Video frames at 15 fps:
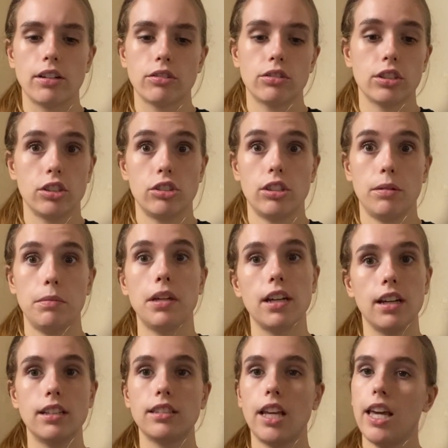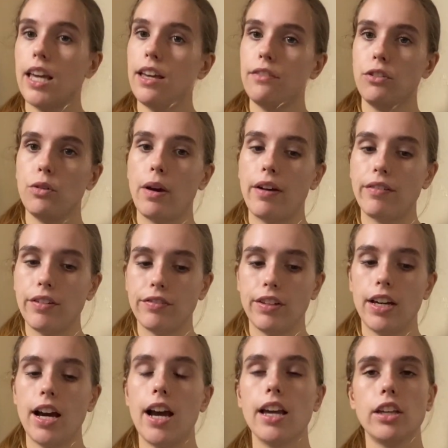surgery because if you have
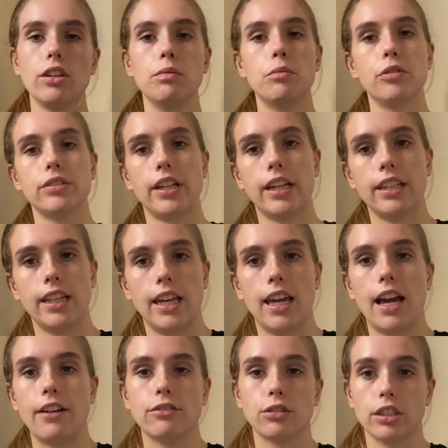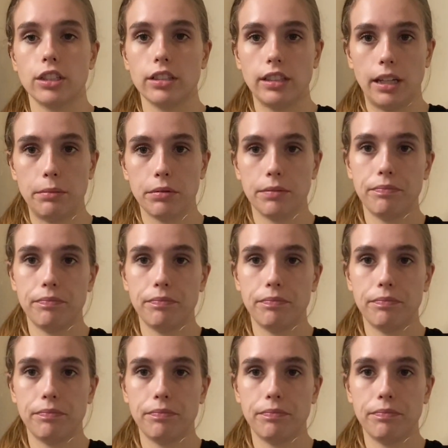FAI, you most likely have tore your labrum.